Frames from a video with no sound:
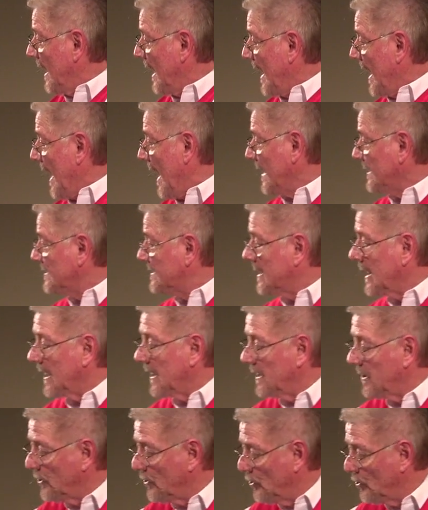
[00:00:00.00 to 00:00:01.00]
and
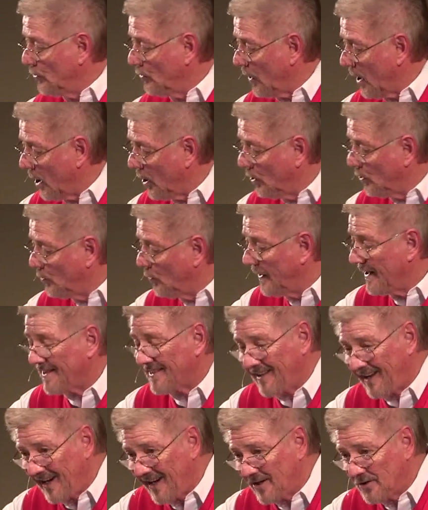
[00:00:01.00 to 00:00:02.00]
say, you owe with
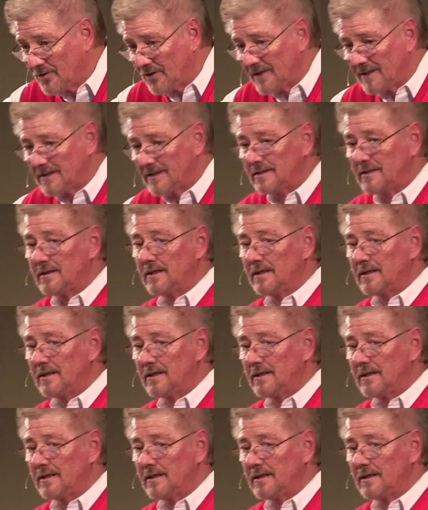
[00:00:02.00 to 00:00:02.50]
interest.